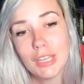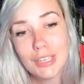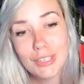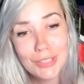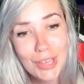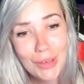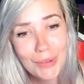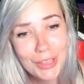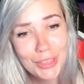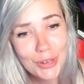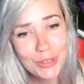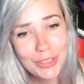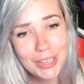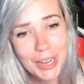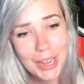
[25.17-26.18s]
So I
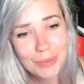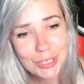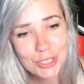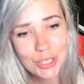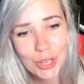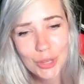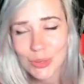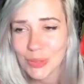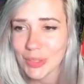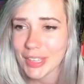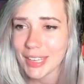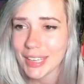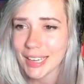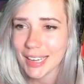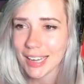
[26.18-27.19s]
thought that I would show you
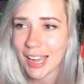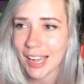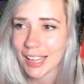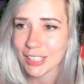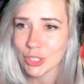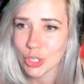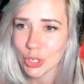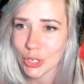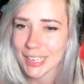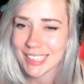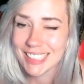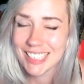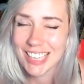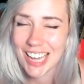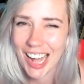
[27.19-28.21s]
the island during
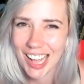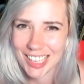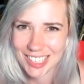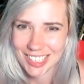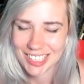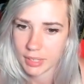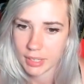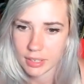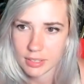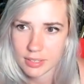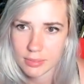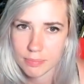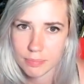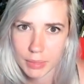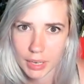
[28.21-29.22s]
dusk. It
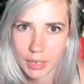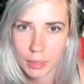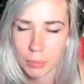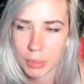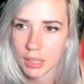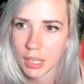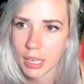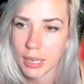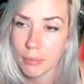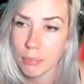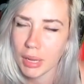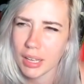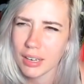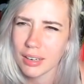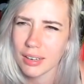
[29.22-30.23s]
is getting a bit late,
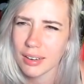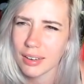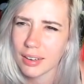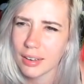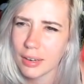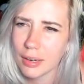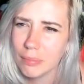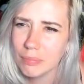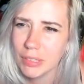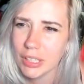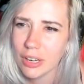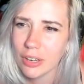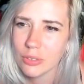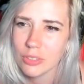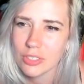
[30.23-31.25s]
but, you
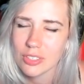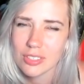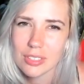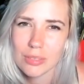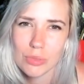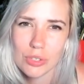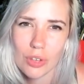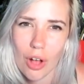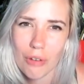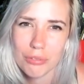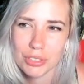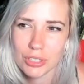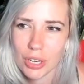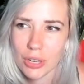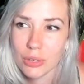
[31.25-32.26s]
know, just some
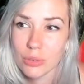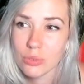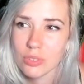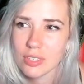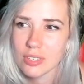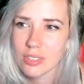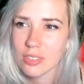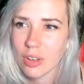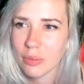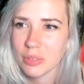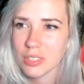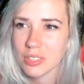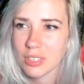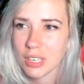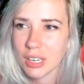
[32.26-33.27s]
soft tones. This is
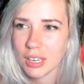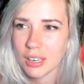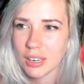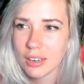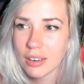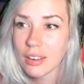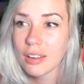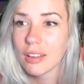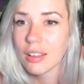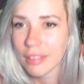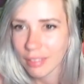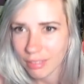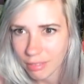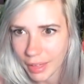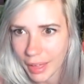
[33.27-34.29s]
obviously
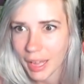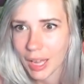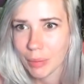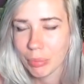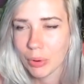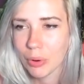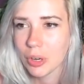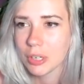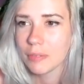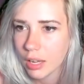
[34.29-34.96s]
the airport.